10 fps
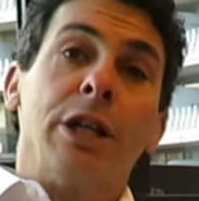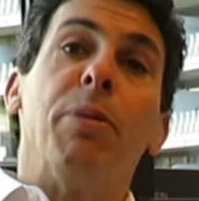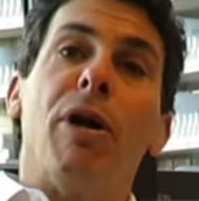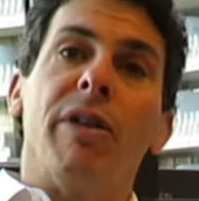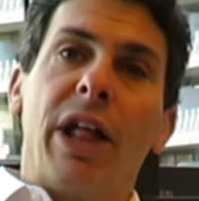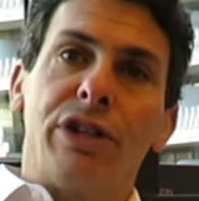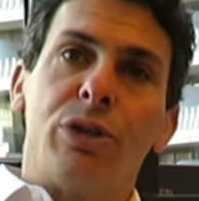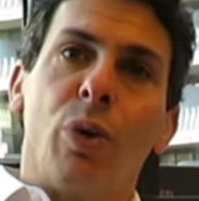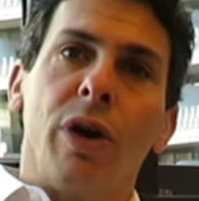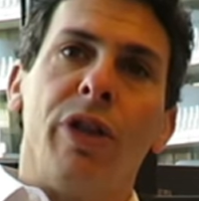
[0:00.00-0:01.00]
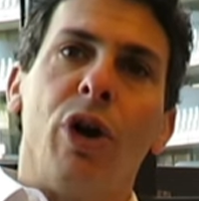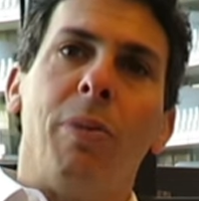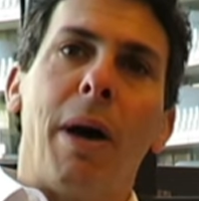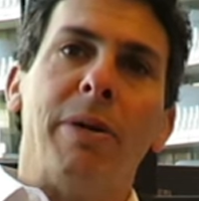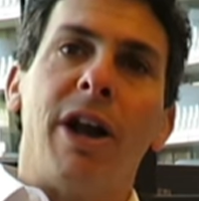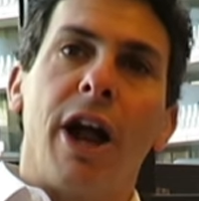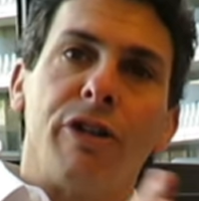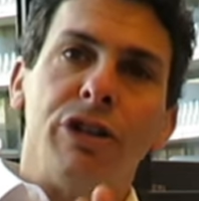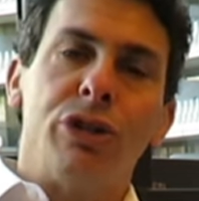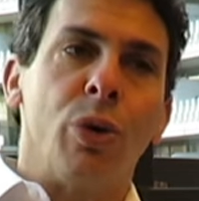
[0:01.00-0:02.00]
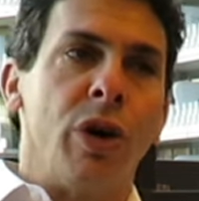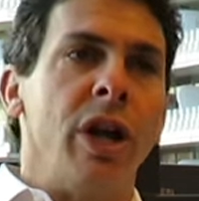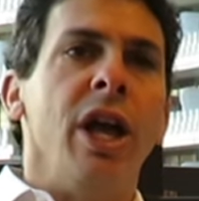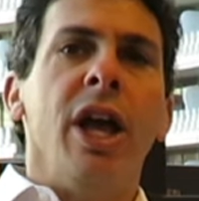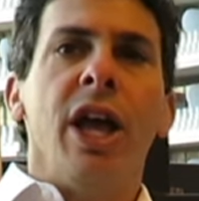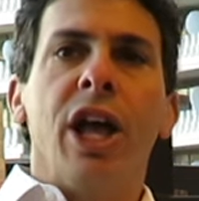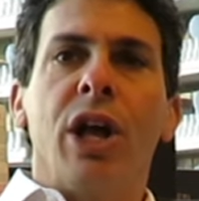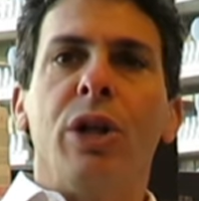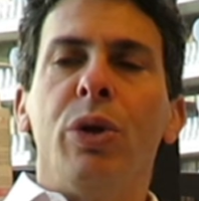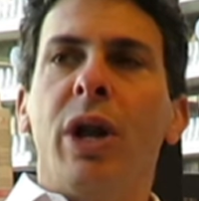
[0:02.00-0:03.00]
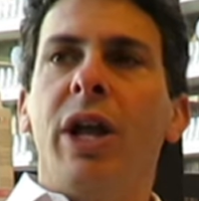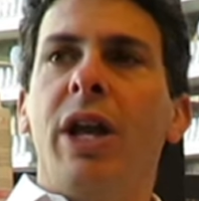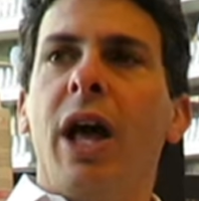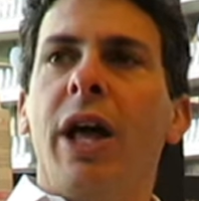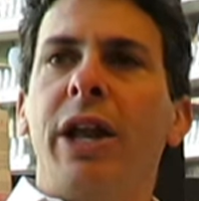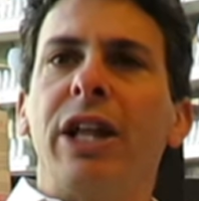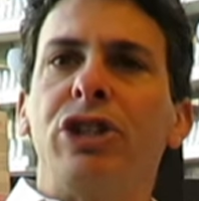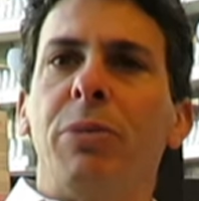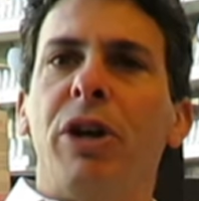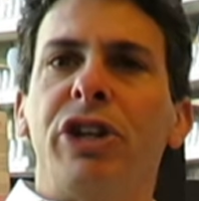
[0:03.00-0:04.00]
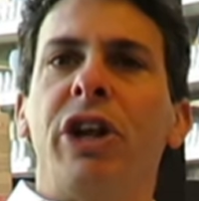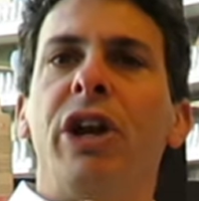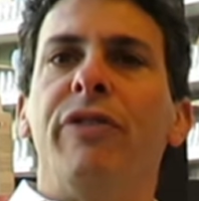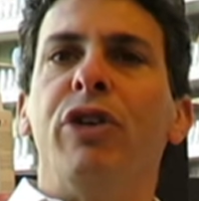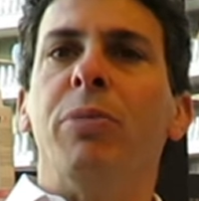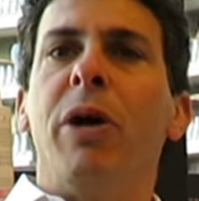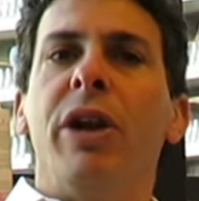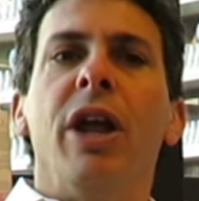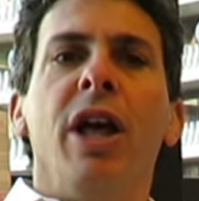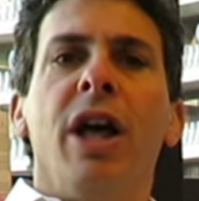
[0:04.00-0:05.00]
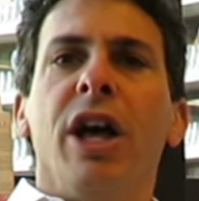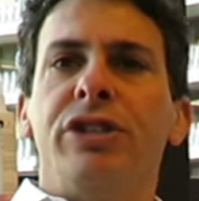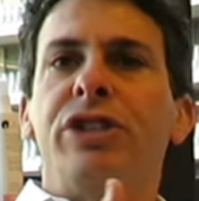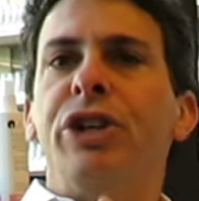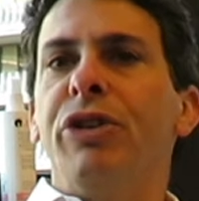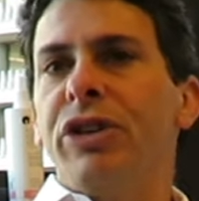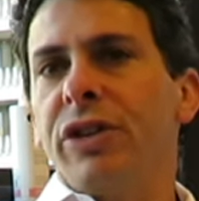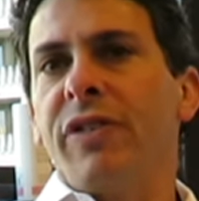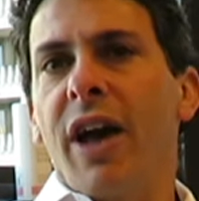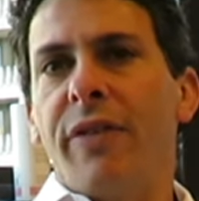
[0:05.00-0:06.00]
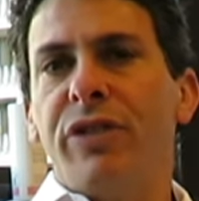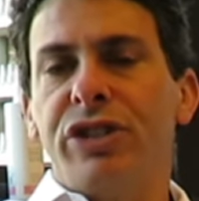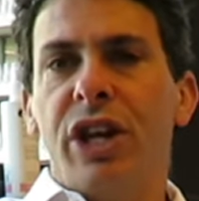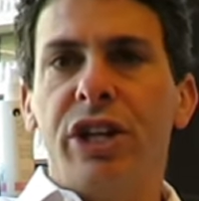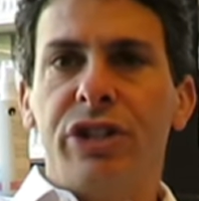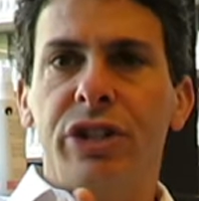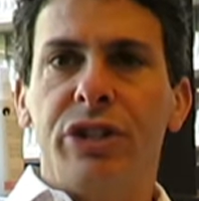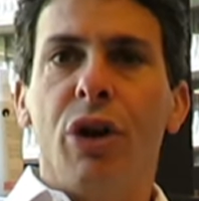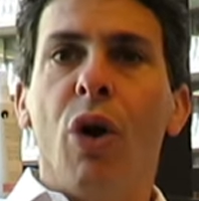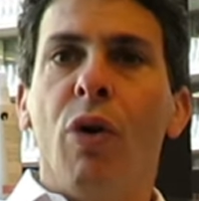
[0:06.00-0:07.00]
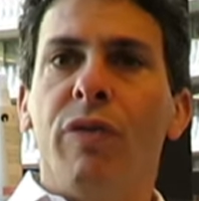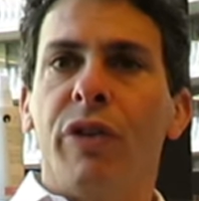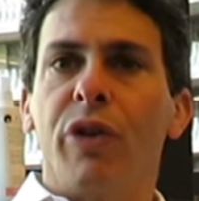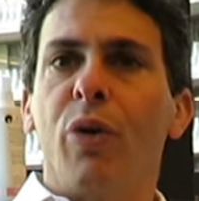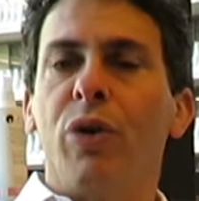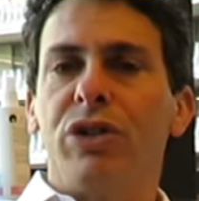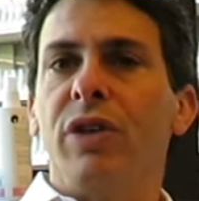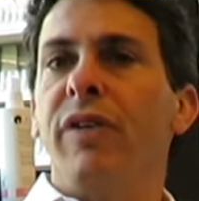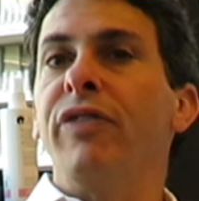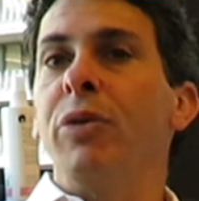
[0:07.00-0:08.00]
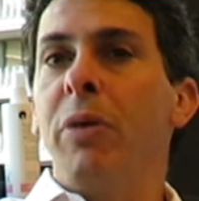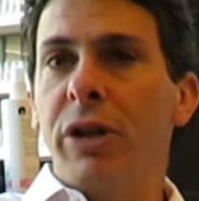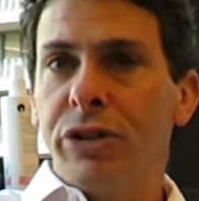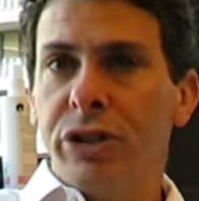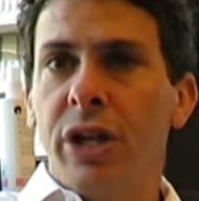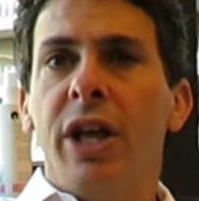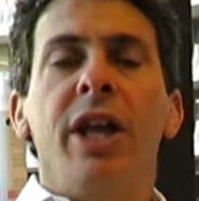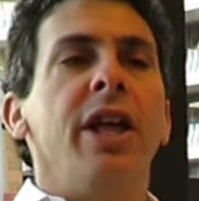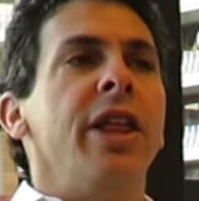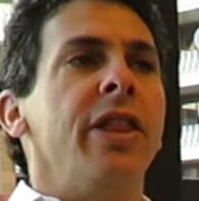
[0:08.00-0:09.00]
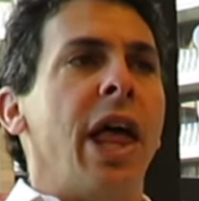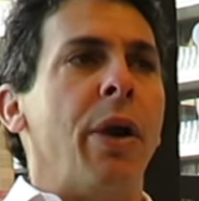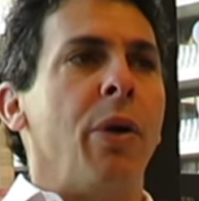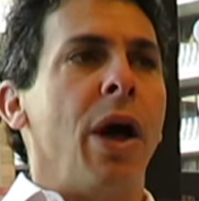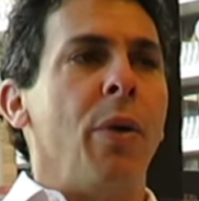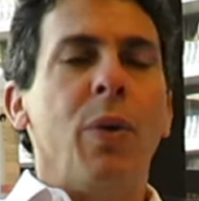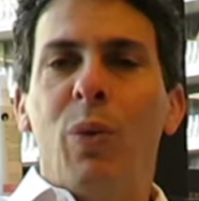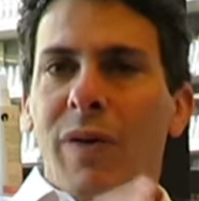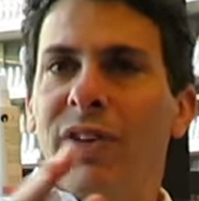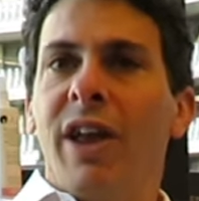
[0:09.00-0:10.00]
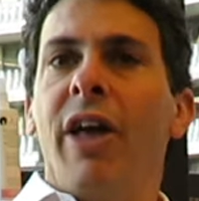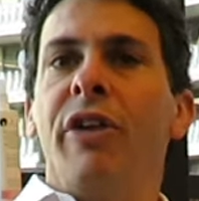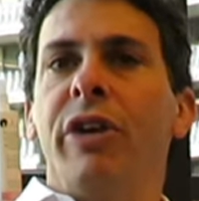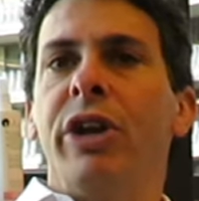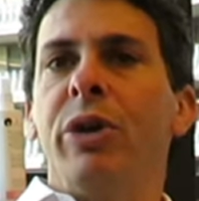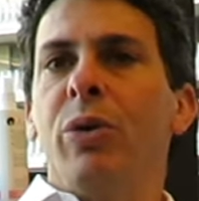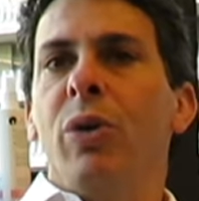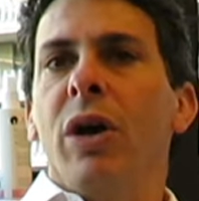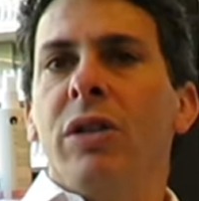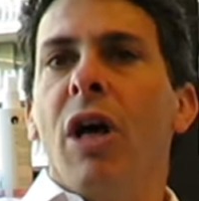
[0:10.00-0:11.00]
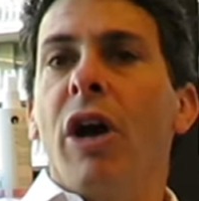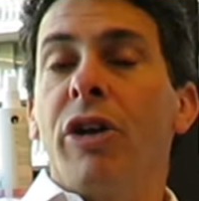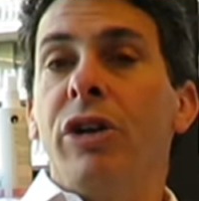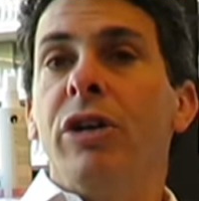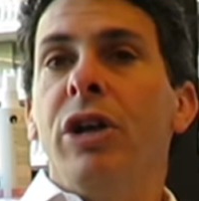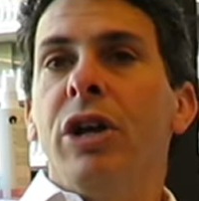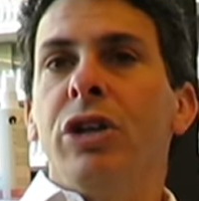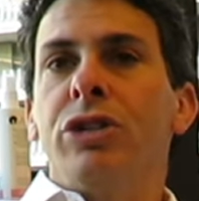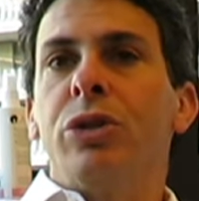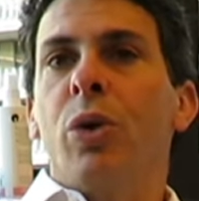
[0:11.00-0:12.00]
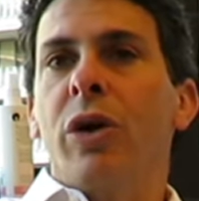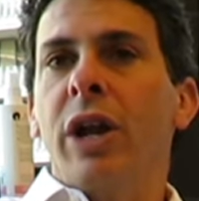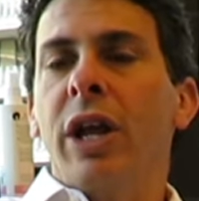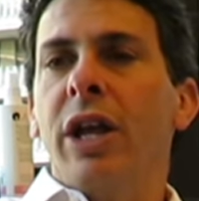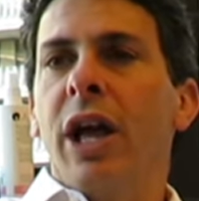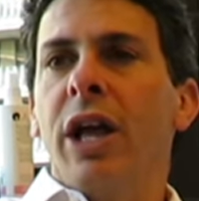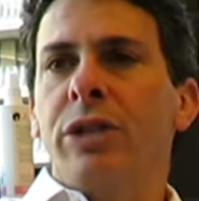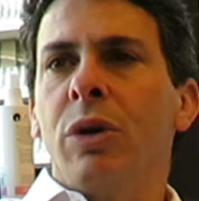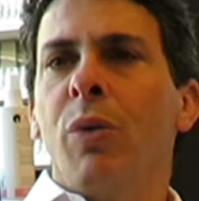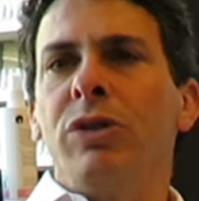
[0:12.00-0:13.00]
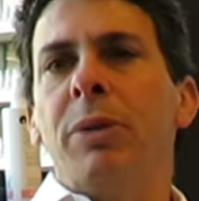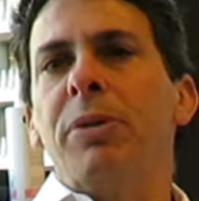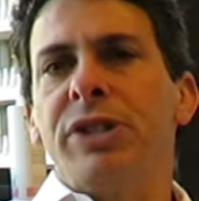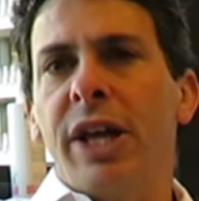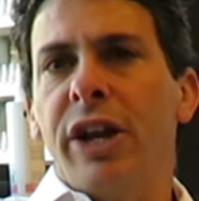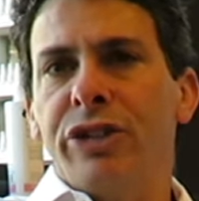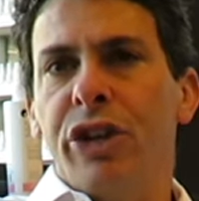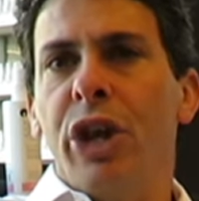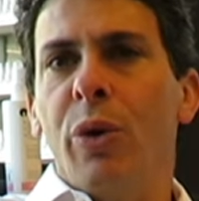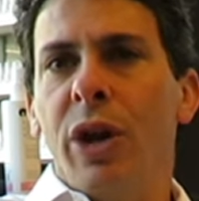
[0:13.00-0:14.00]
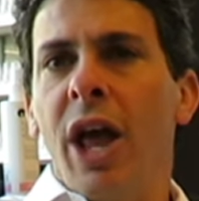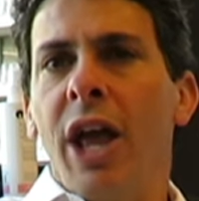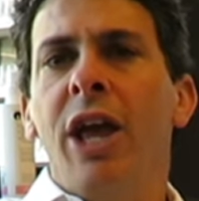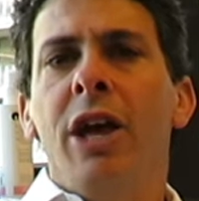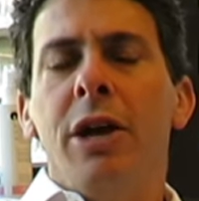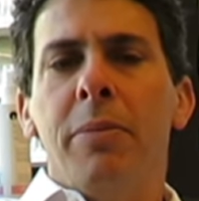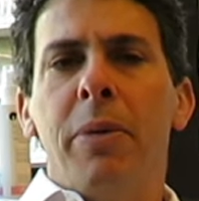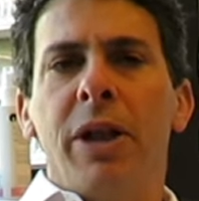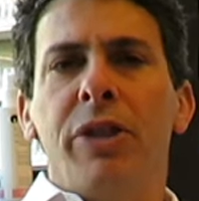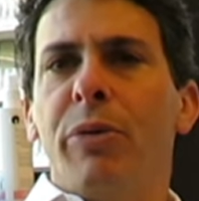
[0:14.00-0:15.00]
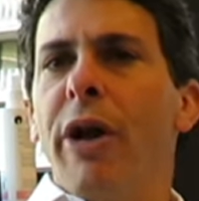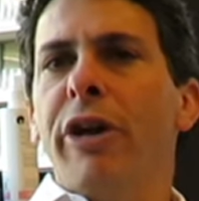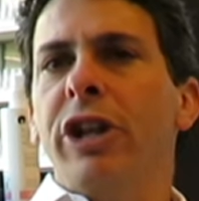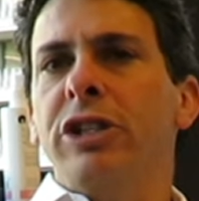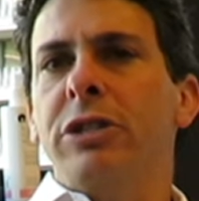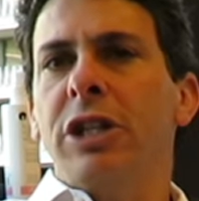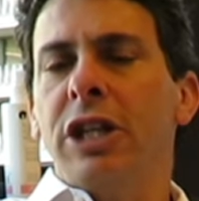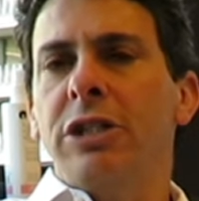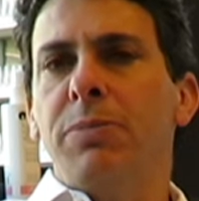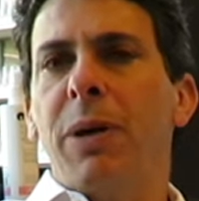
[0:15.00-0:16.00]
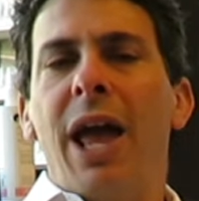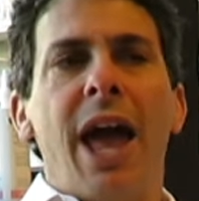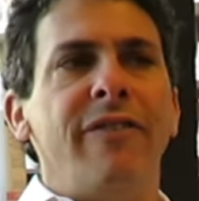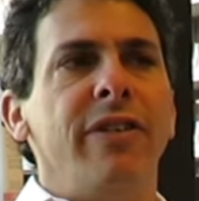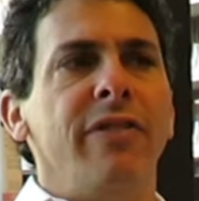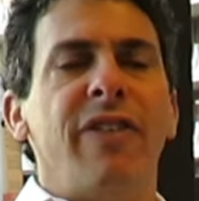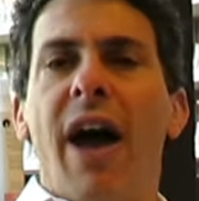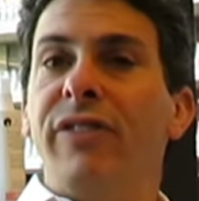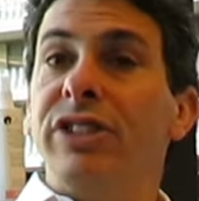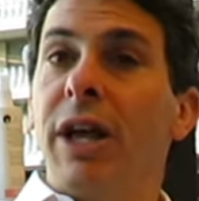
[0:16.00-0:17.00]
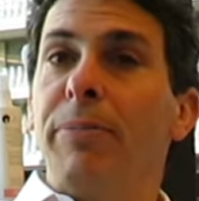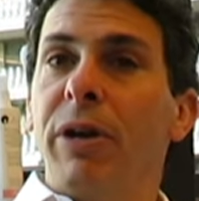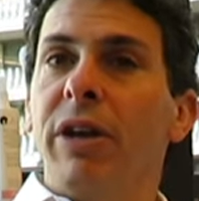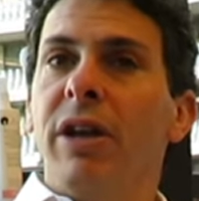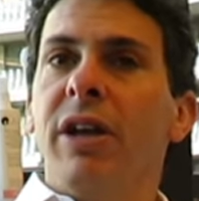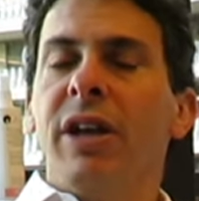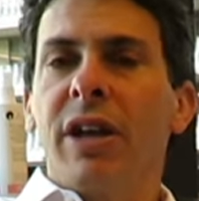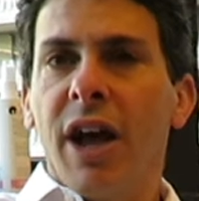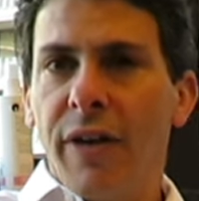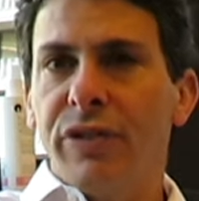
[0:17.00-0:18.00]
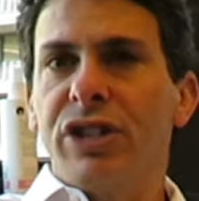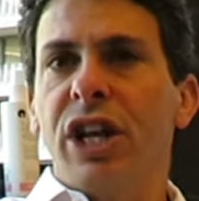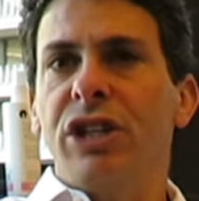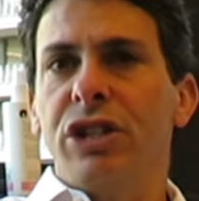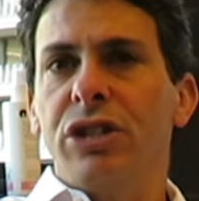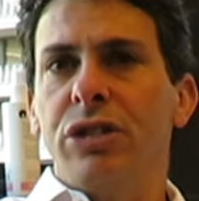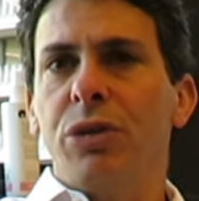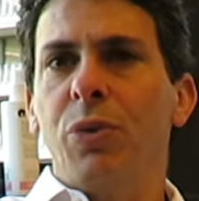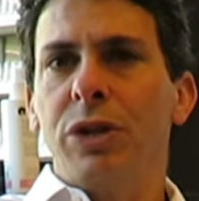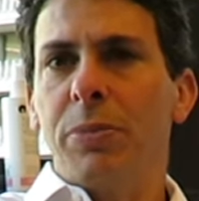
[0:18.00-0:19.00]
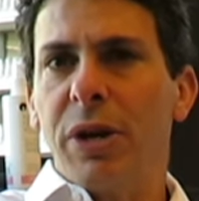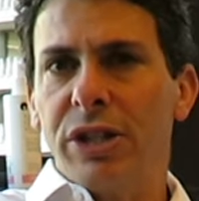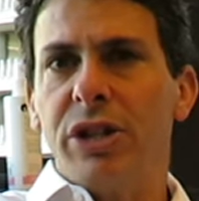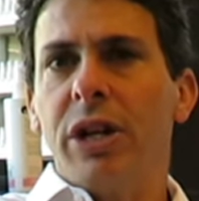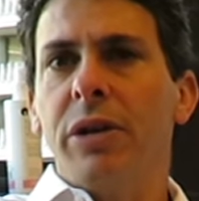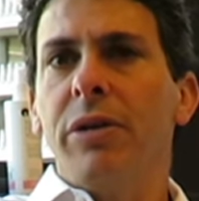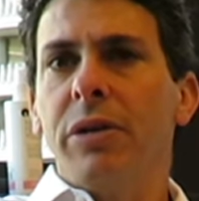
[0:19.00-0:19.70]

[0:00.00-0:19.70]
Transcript: As part of that story, mm -hmm. the mm-hmm. Obama Doctrine story included uh, not so much an interview, but a series of conversations over the course of a few months mm-hmm. that uh, we weave together into a longer story. Uh, so it wasn't presented as a Q&A, but the writer did, did have five separate conversations with the president.